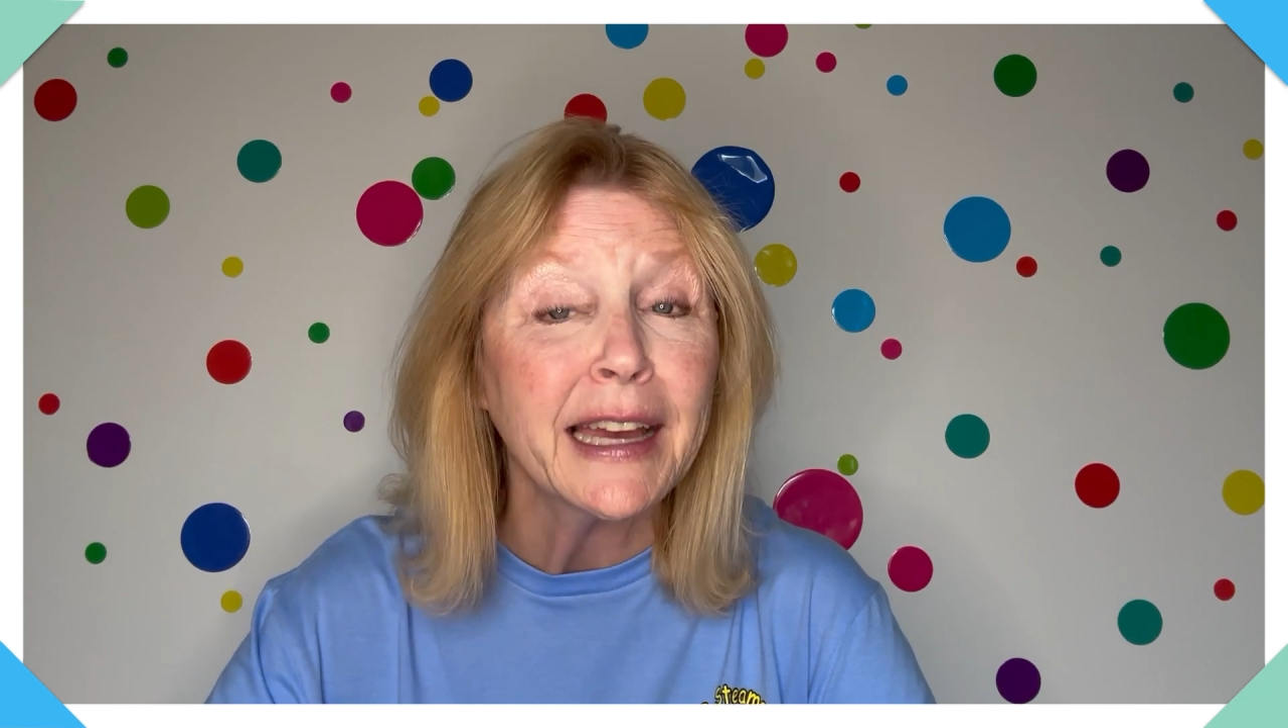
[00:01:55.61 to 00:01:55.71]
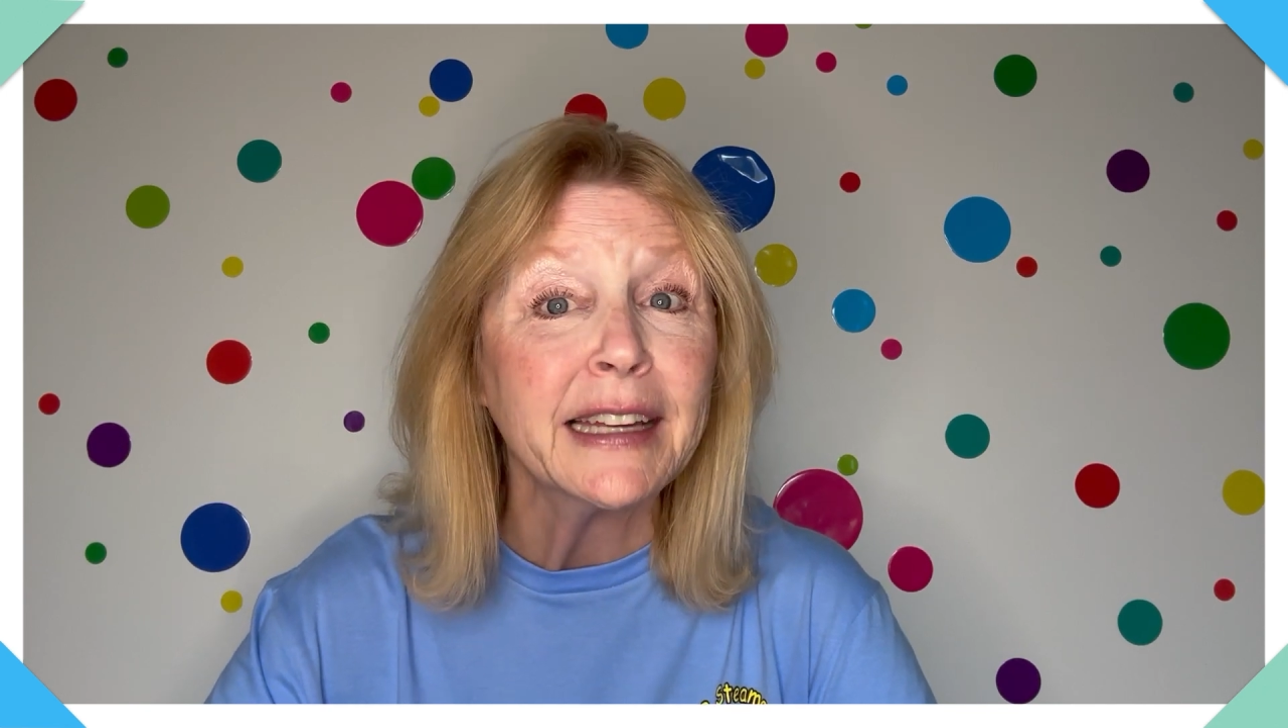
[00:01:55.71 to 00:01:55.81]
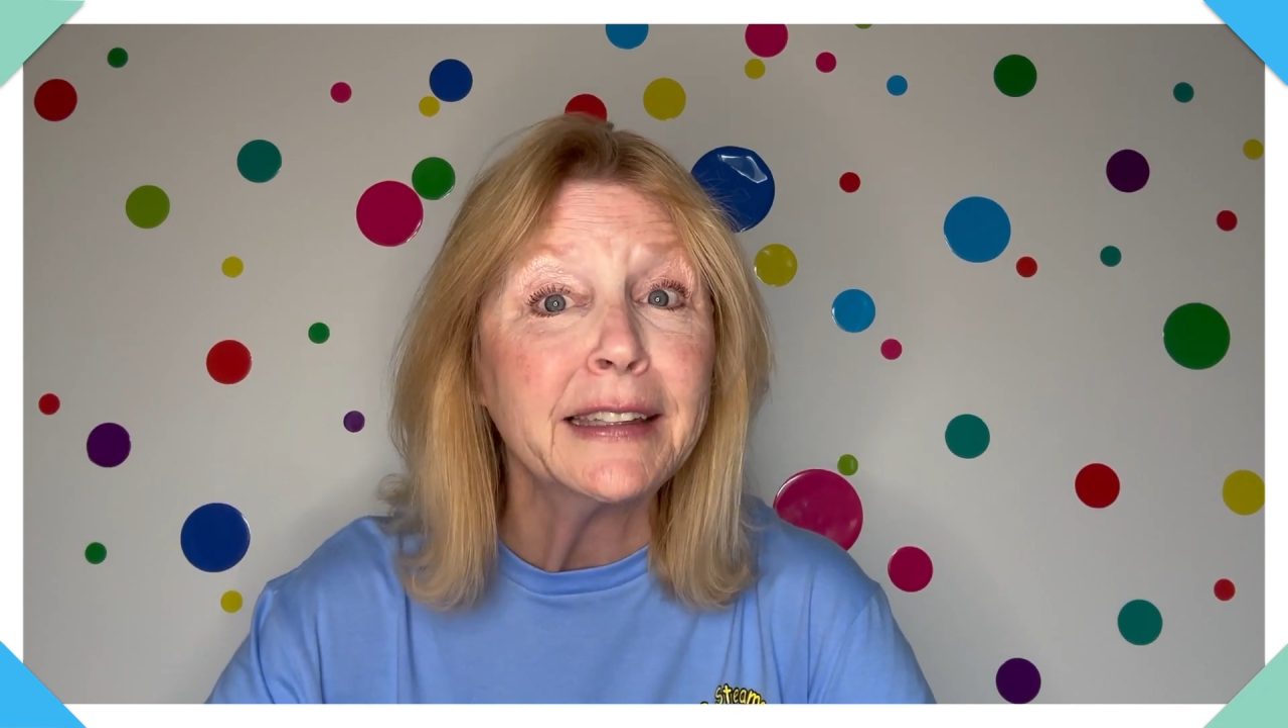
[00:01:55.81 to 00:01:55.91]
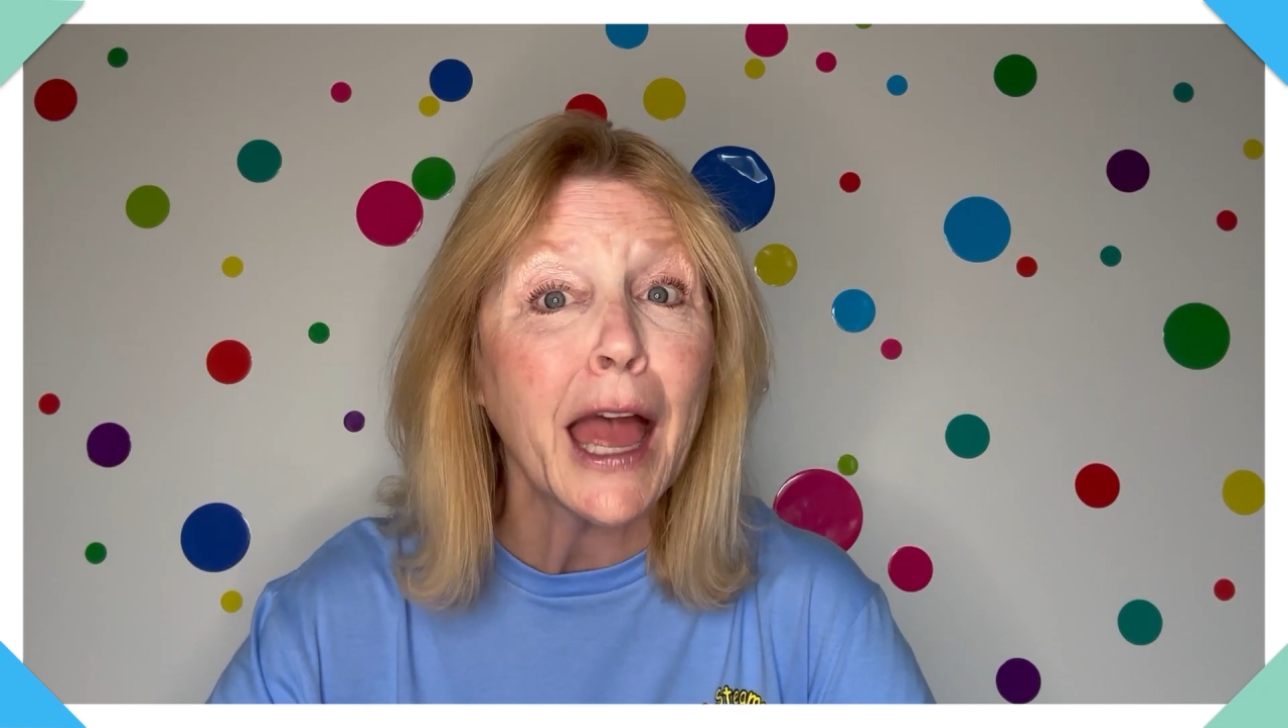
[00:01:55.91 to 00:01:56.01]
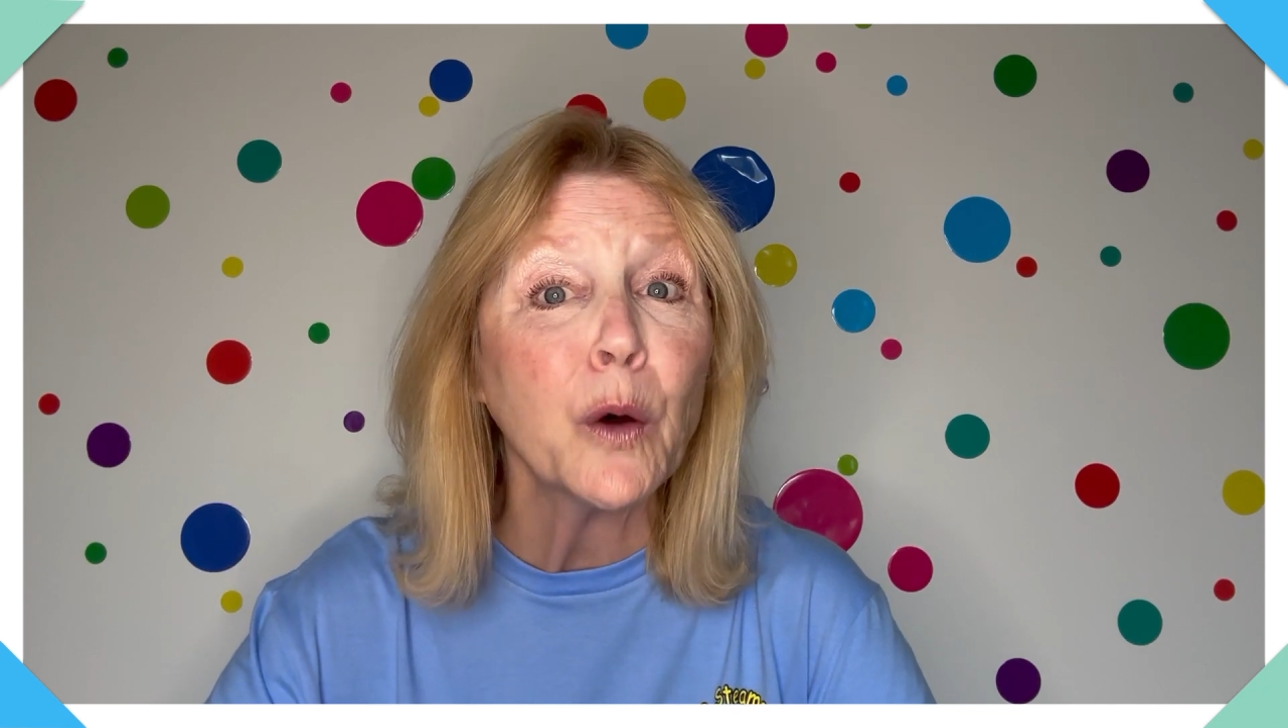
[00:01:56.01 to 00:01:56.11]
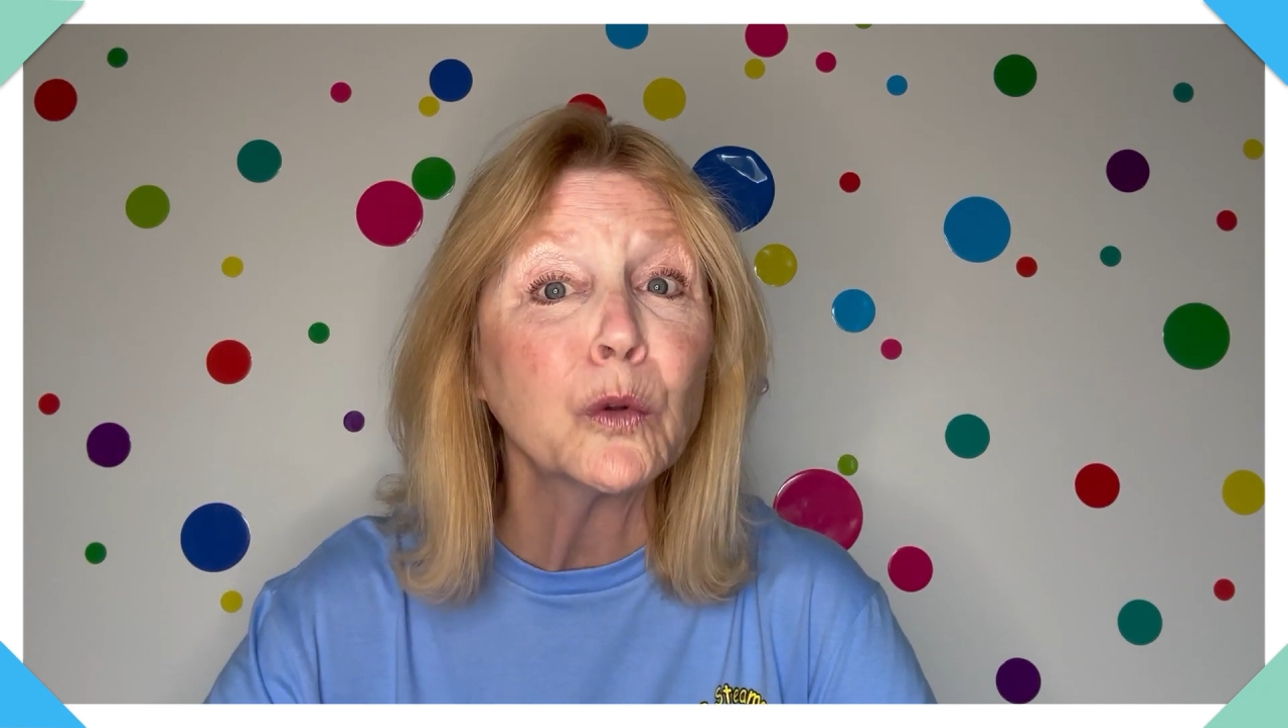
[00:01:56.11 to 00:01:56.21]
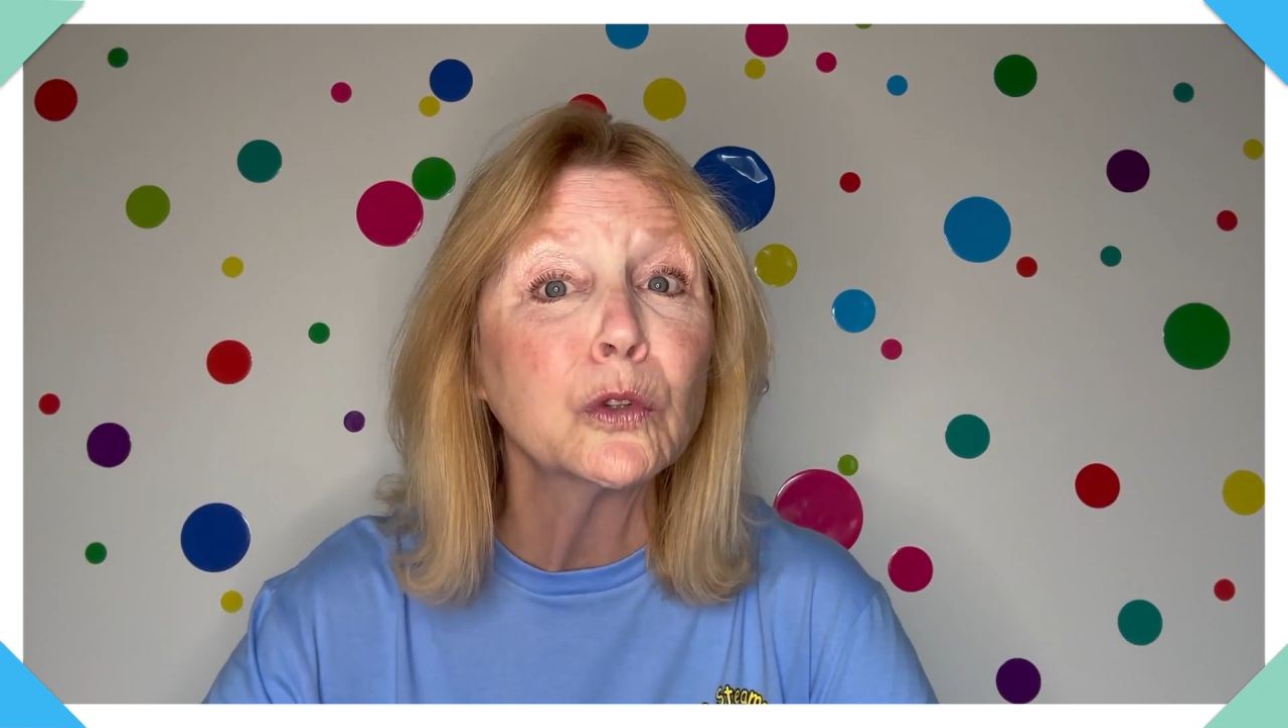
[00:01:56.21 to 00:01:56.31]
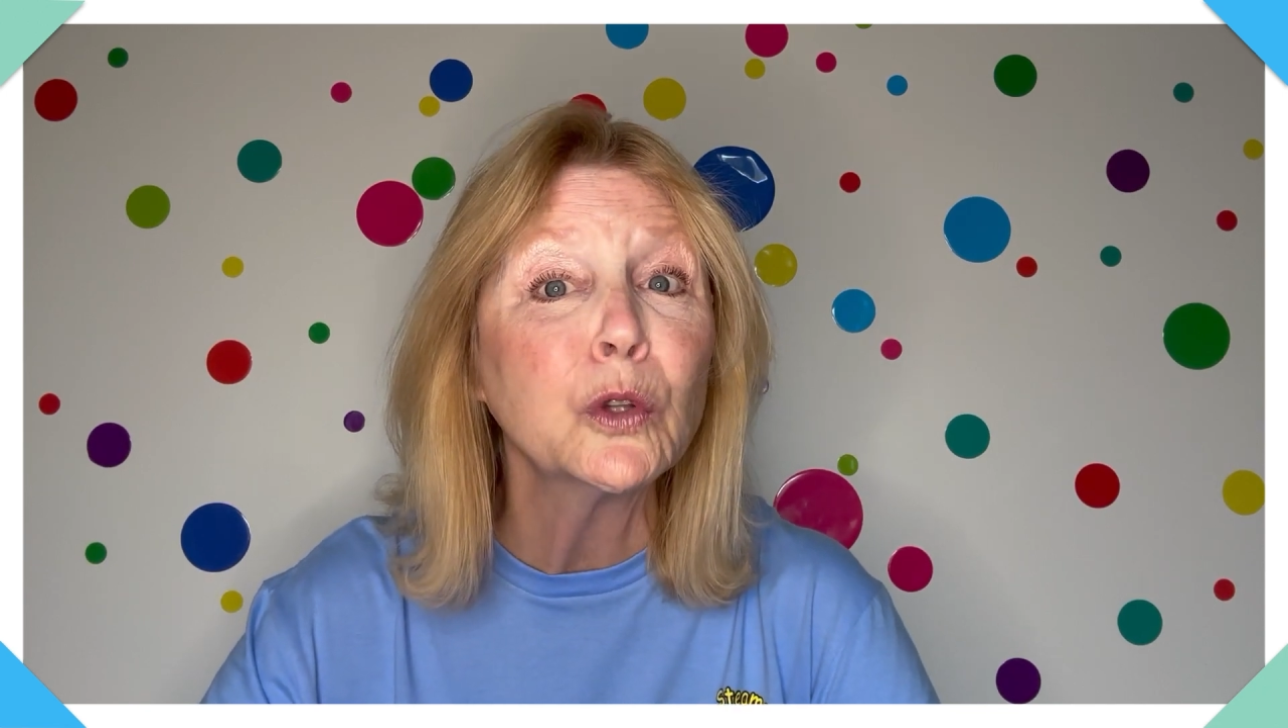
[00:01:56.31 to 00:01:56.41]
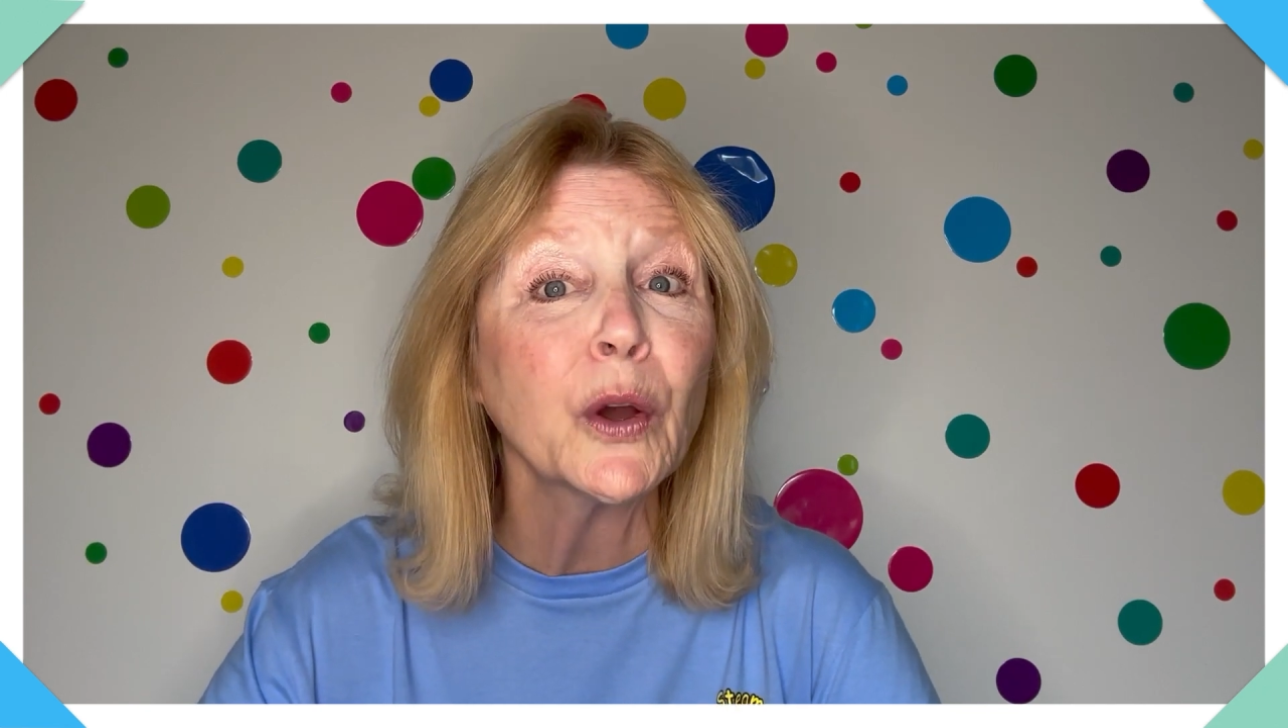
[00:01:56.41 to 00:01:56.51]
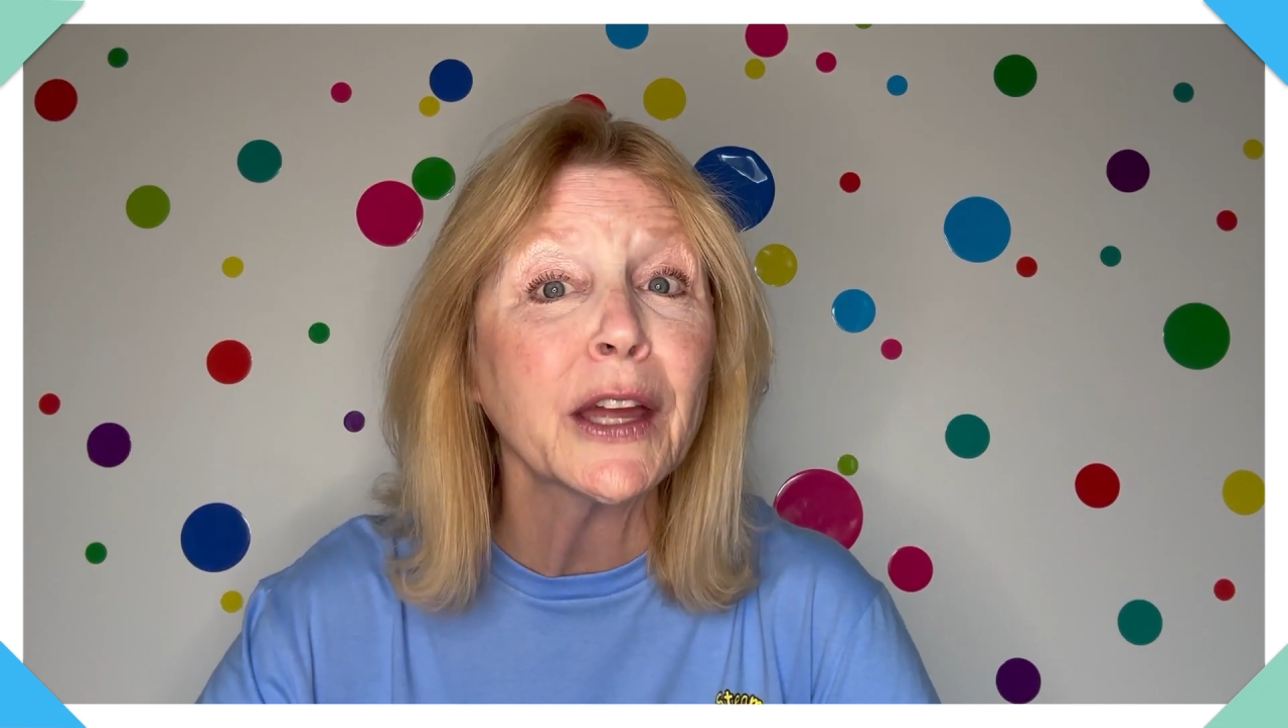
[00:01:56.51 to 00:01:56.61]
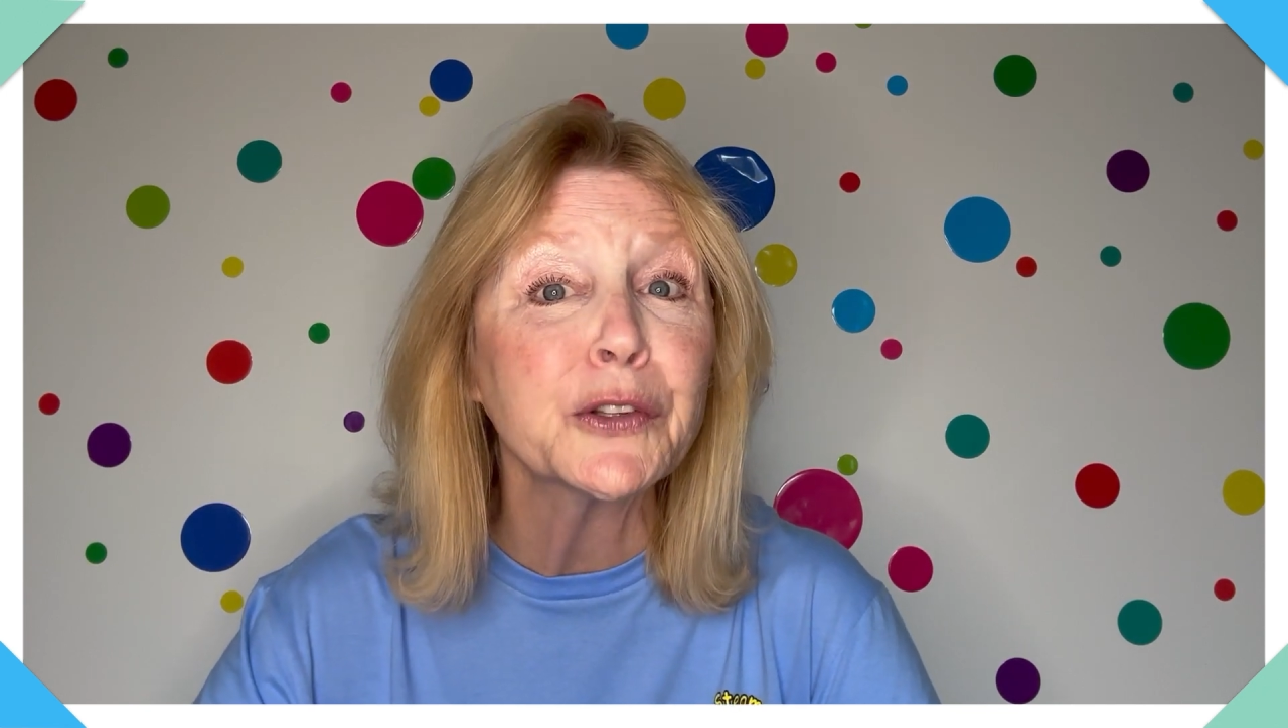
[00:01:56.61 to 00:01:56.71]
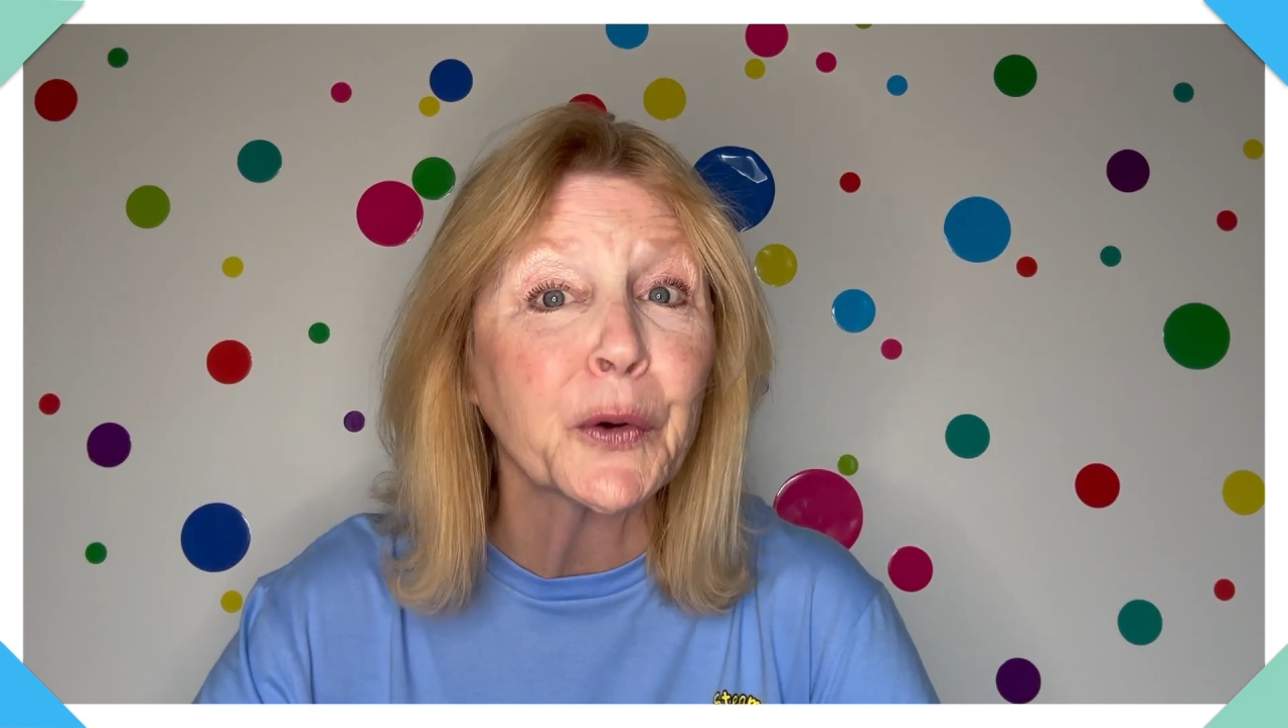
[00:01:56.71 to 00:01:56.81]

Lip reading: Now look at